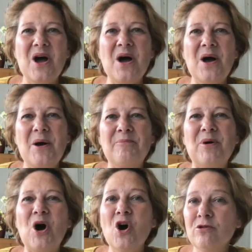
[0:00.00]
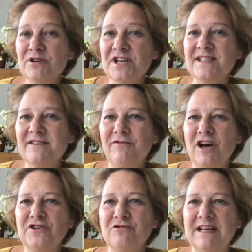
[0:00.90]
Aubergines and
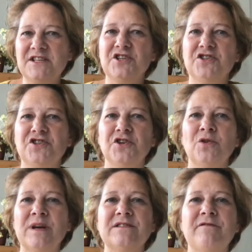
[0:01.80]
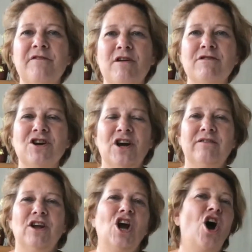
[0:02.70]
flageolet stew is a very
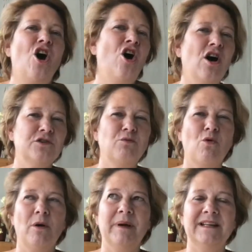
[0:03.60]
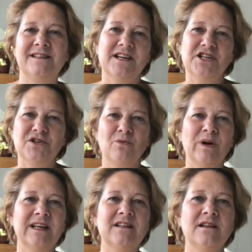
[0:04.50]
kind of like heartwarming dish
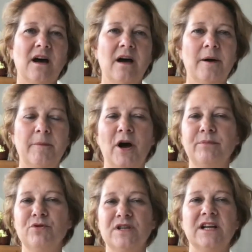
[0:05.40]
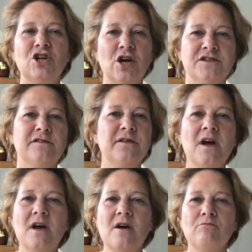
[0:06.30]
with I put in lots of
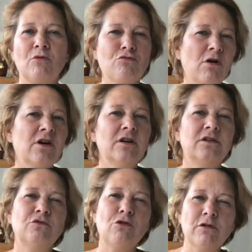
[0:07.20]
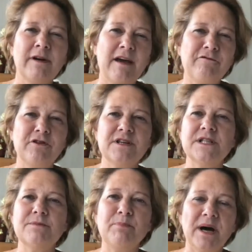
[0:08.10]
Moroccan, Northern
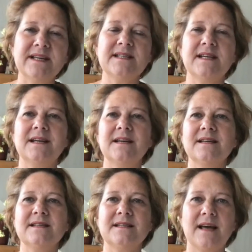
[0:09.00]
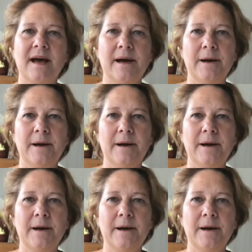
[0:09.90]
African spices